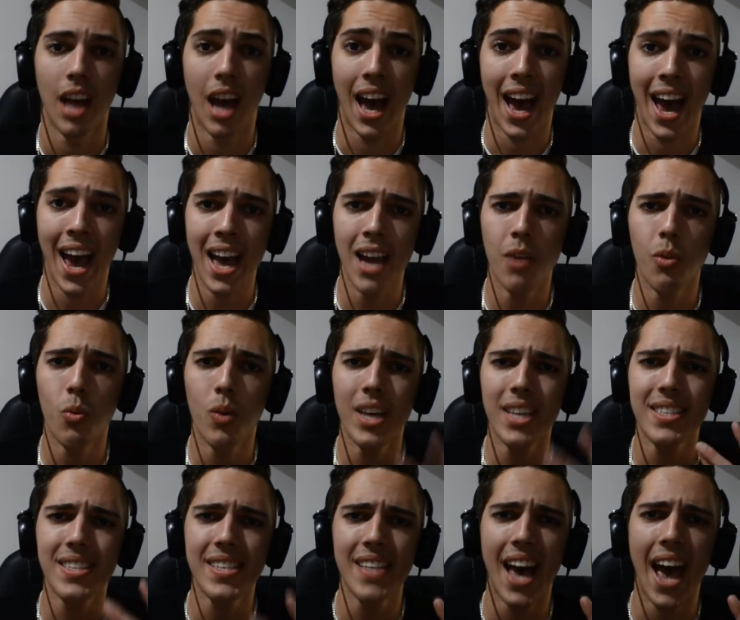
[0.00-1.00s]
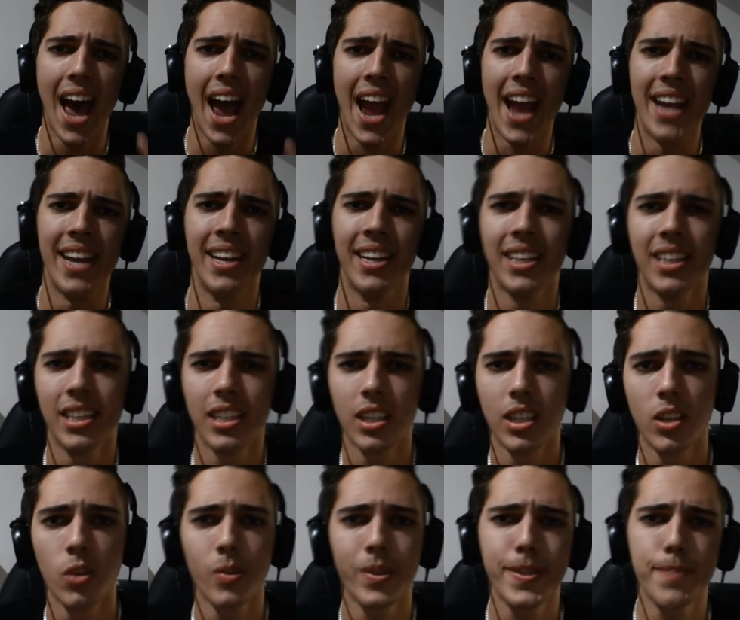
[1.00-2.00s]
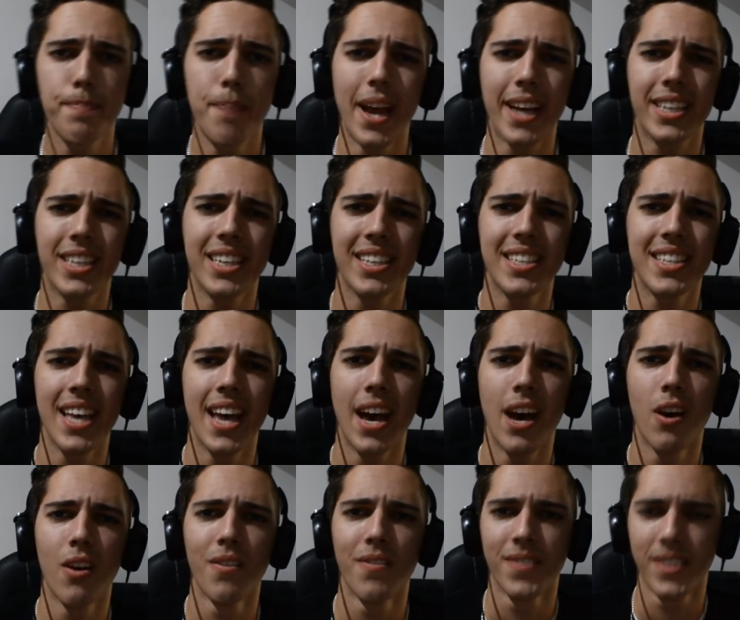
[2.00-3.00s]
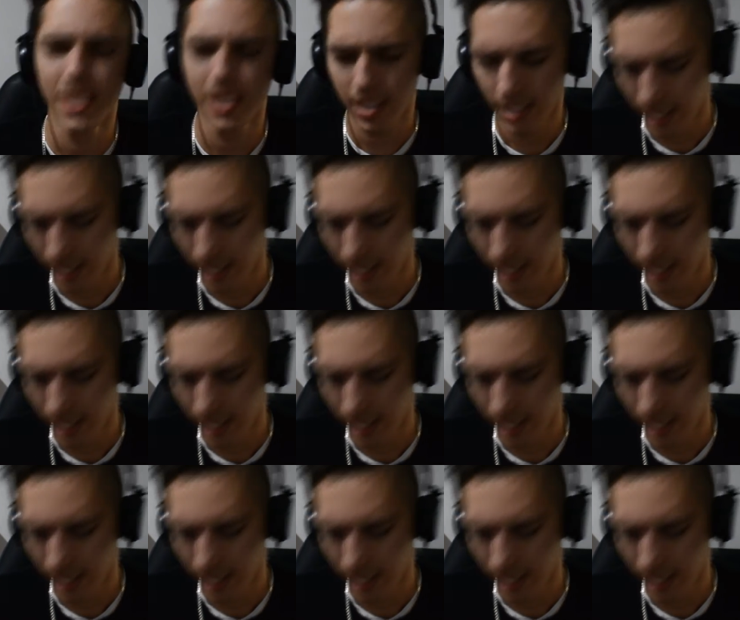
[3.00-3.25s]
I, Westside. Respect yourself.